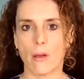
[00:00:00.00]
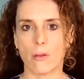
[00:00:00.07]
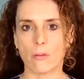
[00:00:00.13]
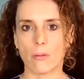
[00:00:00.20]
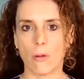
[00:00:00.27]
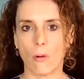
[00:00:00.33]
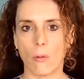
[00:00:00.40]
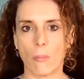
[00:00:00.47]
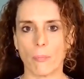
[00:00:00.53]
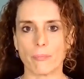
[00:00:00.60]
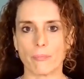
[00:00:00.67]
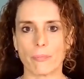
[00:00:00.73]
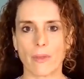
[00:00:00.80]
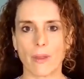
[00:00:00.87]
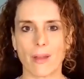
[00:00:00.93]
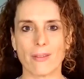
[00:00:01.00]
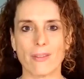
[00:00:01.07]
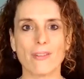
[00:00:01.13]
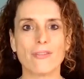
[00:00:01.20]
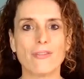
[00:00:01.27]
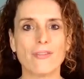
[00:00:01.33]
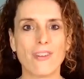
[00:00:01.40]
So
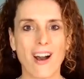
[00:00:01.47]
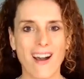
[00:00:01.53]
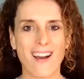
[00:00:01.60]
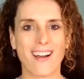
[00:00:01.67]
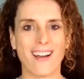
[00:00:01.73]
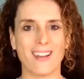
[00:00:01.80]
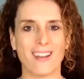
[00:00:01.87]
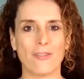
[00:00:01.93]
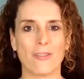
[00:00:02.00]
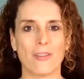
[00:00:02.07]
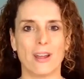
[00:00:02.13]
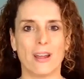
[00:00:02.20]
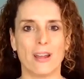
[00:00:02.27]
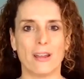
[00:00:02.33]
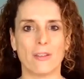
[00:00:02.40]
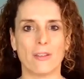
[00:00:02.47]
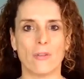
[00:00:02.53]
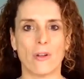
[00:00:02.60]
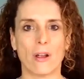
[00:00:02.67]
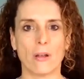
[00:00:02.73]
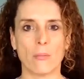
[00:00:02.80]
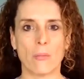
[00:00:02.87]
the 5 is
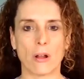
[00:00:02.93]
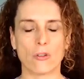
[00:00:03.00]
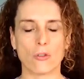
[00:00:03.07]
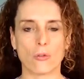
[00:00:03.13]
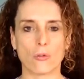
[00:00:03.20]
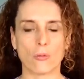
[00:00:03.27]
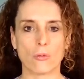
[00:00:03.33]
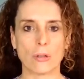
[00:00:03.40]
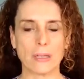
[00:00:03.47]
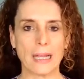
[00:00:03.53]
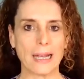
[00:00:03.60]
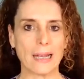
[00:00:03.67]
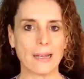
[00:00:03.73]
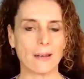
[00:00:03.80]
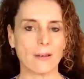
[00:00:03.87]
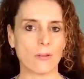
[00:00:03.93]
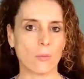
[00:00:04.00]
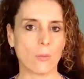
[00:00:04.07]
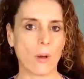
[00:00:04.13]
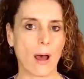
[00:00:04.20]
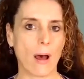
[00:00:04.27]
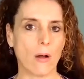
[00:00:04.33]
very much related as
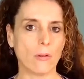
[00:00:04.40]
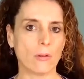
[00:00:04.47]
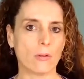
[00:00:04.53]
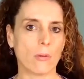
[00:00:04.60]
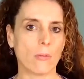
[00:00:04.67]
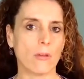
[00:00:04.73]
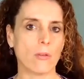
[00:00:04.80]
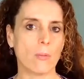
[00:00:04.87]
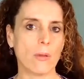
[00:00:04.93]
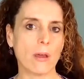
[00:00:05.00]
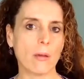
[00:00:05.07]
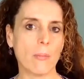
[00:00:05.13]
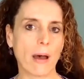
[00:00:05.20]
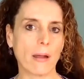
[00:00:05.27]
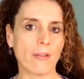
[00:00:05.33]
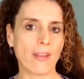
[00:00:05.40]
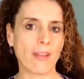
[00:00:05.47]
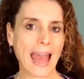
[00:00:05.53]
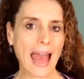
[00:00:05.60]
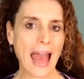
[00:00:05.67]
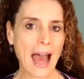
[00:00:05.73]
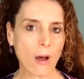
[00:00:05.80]
well to what we speak about in the
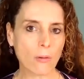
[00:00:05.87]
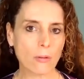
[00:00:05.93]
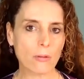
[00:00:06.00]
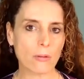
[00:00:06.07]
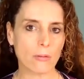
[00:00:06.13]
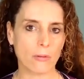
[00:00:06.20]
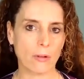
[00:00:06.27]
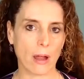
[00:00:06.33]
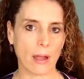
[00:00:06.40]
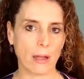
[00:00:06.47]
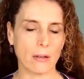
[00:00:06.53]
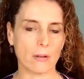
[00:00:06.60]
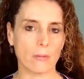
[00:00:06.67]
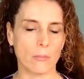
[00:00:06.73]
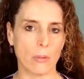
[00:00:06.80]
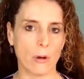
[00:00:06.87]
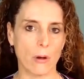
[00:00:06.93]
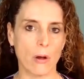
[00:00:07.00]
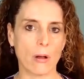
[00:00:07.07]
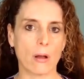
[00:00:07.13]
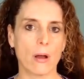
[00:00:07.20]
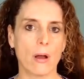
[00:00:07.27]
Council of Light
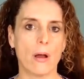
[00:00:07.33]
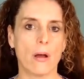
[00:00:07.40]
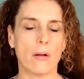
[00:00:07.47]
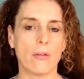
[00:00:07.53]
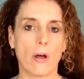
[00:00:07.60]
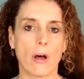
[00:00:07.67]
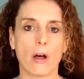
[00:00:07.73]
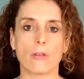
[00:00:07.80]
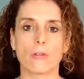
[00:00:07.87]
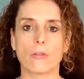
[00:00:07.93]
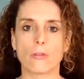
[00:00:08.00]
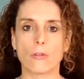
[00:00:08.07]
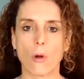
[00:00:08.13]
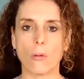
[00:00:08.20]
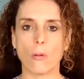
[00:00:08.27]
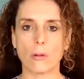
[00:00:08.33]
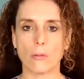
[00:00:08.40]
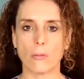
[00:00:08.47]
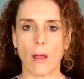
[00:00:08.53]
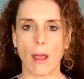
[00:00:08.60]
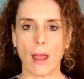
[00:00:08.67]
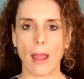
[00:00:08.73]
book, the solar
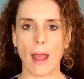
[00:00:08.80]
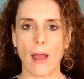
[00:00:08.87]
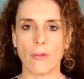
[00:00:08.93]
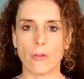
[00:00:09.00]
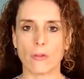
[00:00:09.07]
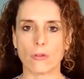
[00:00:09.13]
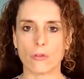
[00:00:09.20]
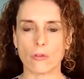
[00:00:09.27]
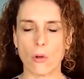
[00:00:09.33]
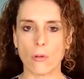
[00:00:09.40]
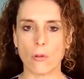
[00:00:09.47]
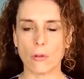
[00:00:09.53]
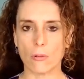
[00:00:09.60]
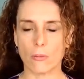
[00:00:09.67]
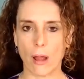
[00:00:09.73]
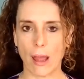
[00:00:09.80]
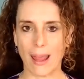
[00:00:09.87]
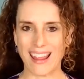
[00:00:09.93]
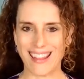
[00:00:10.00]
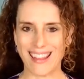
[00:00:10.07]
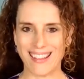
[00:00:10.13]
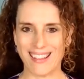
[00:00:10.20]
ray. And the solar
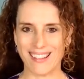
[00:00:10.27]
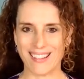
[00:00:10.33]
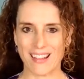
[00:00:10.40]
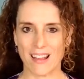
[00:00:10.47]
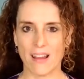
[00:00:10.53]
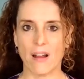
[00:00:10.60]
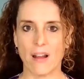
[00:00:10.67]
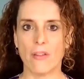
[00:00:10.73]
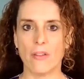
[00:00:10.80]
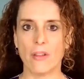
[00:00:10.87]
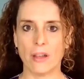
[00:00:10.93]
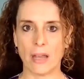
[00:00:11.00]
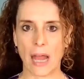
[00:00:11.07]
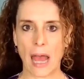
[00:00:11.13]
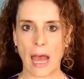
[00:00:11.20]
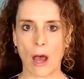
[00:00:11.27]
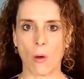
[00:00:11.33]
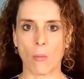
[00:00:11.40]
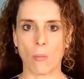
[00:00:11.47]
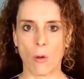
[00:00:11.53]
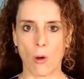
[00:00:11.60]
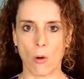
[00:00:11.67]
ray is the now
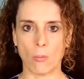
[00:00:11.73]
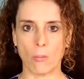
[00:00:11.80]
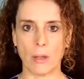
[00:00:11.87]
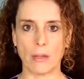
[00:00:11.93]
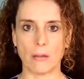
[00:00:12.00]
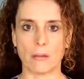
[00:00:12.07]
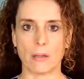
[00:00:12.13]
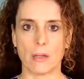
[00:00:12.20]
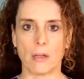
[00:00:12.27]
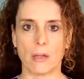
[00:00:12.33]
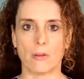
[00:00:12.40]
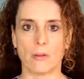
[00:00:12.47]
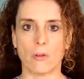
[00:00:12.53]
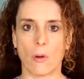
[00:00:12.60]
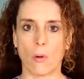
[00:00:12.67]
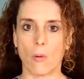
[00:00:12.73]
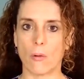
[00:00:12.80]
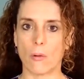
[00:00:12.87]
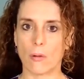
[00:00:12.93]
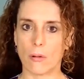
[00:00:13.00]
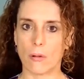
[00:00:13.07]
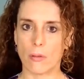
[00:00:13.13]
moment.
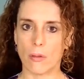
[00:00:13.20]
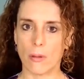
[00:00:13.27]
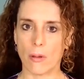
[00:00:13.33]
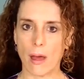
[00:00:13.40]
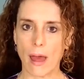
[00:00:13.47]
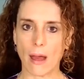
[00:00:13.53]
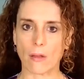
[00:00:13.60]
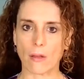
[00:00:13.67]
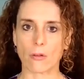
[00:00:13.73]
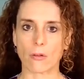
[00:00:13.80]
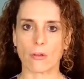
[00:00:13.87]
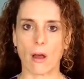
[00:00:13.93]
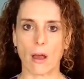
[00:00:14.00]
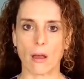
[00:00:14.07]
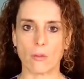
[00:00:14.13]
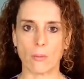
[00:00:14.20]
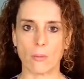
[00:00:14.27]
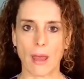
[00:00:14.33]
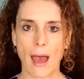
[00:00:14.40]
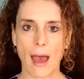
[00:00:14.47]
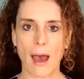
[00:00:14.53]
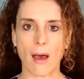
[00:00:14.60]
So the exercise we
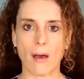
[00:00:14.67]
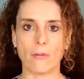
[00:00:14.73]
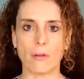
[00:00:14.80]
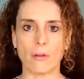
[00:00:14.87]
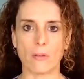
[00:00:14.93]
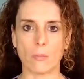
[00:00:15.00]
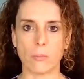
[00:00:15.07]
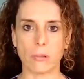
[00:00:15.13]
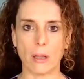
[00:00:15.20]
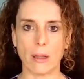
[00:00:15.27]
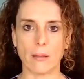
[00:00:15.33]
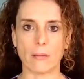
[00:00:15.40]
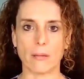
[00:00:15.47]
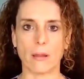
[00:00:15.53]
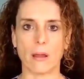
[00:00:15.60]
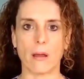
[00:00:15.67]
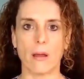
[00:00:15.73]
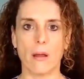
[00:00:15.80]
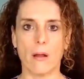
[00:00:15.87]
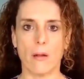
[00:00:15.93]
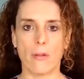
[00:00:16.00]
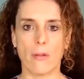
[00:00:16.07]
have is placing
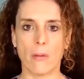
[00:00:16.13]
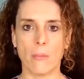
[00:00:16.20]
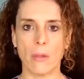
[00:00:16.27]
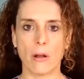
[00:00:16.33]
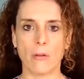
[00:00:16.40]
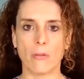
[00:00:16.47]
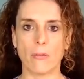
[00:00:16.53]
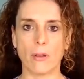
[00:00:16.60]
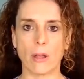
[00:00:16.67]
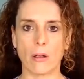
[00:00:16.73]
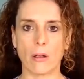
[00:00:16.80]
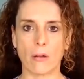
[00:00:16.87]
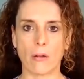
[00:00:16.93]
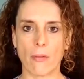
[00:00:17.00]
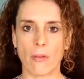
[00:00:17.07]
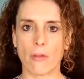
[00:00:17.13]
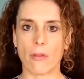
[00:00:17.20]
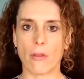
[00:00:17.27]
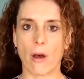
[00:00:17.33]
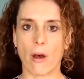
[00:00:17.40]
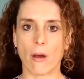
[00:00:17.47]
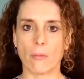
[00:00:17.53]
the middle finger on the
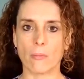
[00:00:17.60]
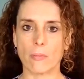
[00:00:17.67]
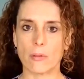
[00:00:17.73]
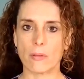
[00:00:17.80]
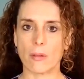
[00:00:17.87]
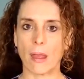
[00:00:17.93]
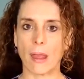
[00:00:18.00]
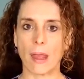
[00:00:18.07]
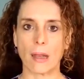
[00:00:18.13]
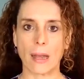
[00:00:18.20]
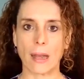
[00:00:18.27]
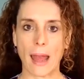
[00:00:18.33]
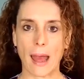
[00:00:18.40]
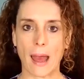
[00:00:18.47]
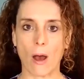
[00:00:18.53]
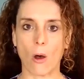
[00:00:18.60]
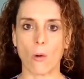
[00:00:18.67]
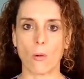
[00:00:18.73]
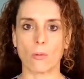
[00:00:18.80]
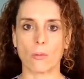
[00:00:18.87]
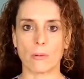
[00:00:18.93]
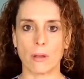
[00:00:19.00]
thumb, saying
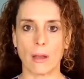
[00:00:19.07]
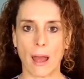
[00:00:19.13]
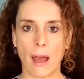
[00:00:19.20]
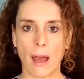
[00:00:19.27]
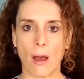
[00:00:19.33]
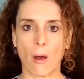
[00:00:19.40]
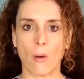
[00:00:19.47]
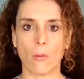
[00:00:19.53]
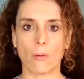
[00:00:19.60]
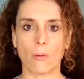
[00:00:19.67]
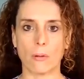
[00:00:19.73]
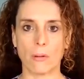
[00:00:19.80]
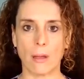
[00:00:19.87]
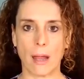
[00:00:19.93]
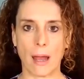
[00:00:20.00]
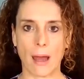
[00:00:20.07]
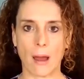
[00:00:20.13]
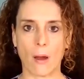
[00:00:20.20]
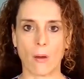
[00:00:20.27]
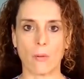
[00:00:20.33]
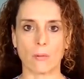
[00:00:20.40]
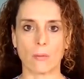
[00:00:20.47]
now, now,
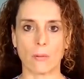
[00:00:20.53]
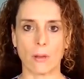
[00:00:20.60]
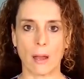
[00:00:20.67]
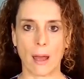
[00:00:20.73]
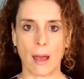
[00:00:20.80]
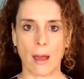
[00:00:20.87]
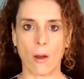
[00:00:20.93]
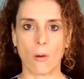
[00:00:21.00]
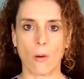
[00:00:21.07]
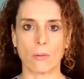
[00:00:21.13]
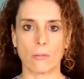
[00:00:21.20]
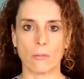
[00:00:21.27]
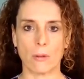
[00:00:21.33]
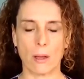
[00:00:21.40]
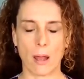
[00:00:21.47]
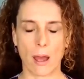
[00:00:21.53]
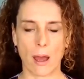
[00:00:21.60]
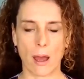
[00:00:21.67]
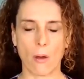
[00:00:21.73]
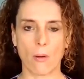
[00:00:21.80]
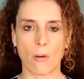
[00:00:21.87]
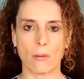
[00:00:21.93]
now, now,
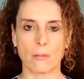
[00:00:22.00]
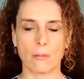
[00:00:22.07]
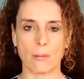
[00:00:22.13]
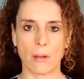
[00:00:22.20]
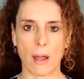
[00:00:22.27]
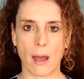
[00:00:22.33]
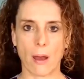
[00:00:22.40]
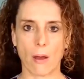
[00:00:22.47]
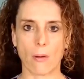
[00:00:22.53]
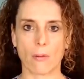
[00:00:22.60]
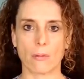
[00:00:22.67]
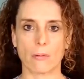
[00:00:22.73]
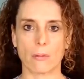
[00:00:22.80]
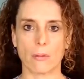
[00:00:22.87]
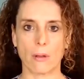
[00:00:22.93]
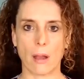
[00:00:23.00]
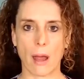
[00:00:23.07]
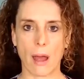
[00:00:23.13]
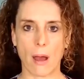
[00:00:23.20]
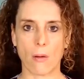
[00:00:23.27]
now, now, now.